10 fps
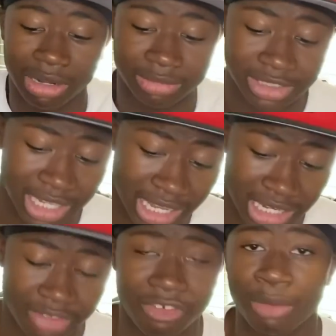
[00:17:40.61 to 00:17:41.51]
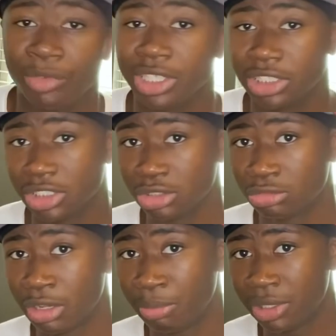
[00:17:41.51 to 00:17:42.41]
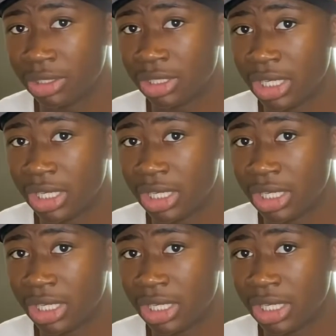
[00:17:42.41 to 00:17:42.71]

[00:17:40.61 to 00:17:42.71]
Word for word: saying, if I'm really just tripping